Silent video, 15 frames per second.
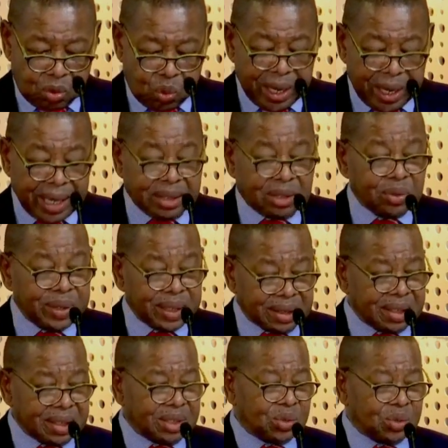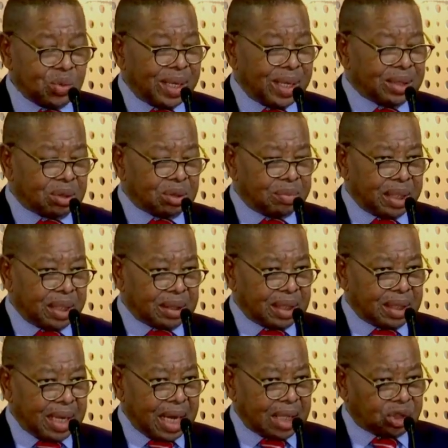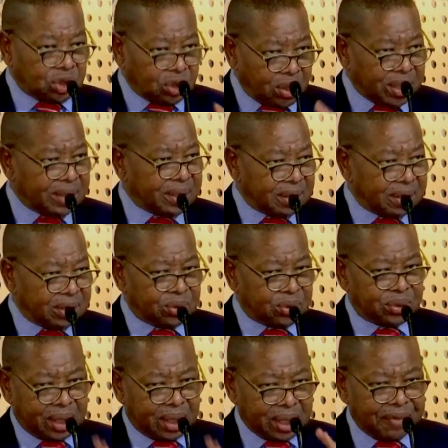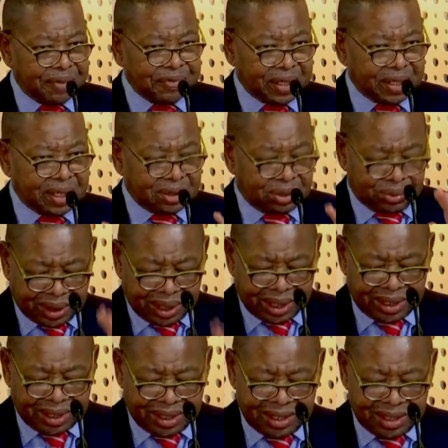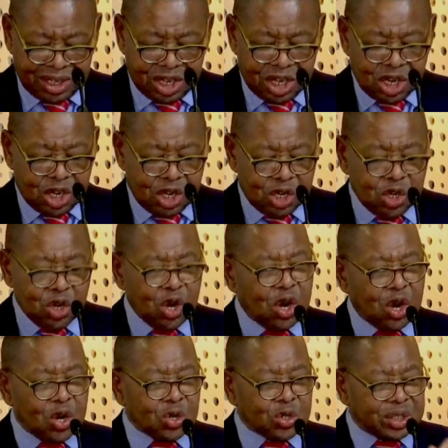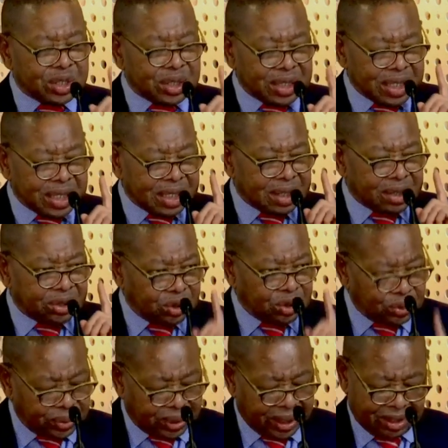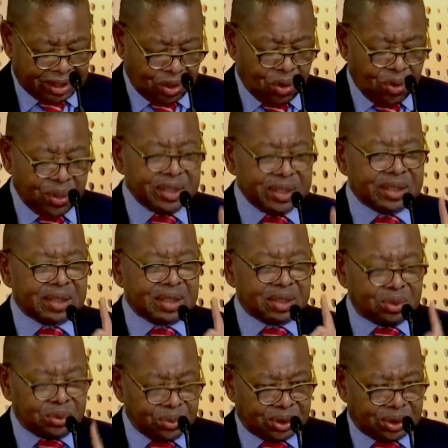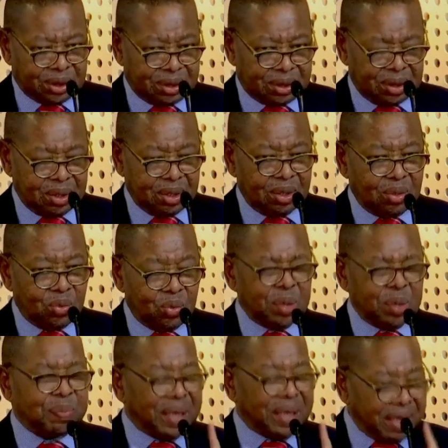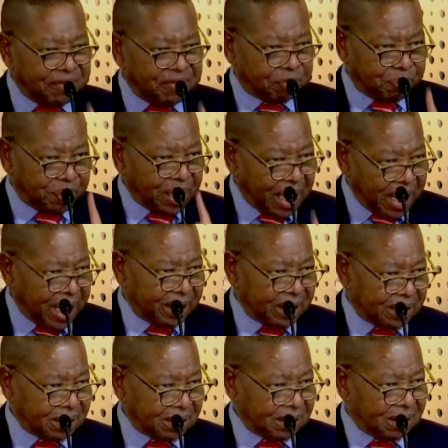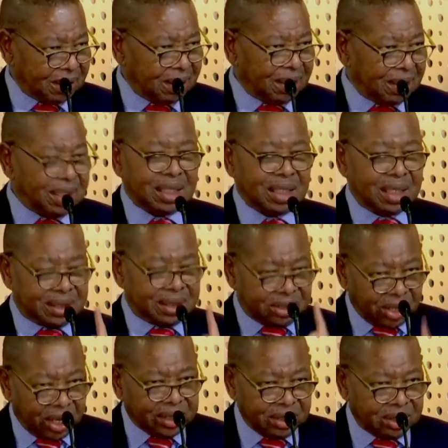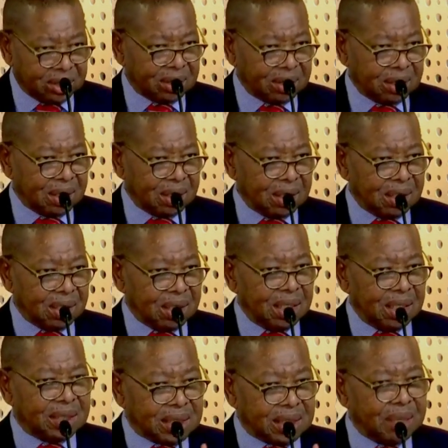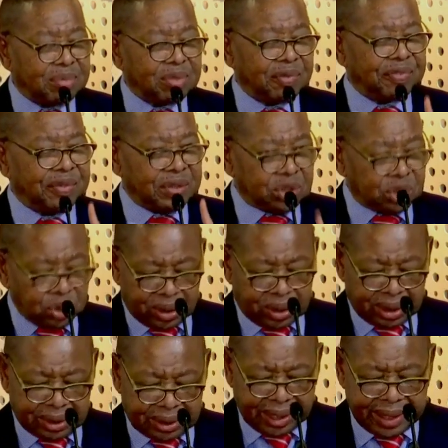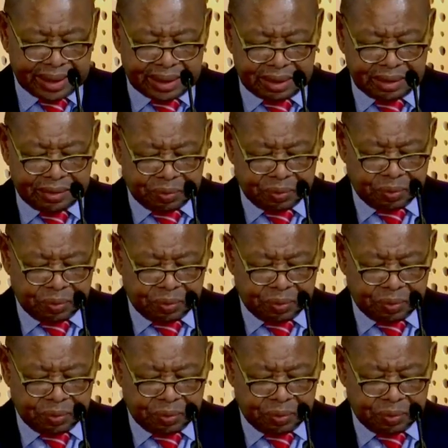We are doing this, we want to make assurances to South Africa today. No single student or institution will be left behind in our strategy in terms of ensuring that